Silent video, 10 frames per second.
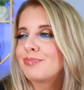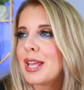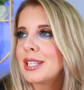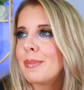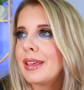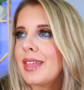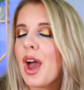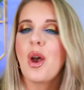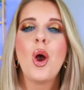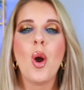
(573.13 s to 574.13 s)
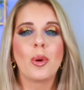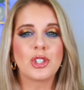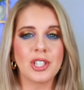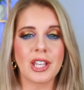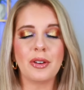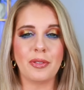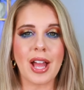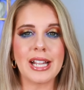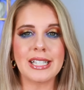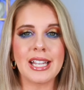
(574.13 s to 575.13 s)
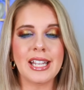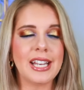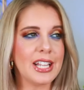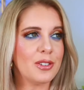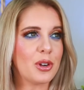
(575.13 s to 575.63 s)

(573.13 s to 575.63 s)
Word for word: something like that, where she's like a flight attendant.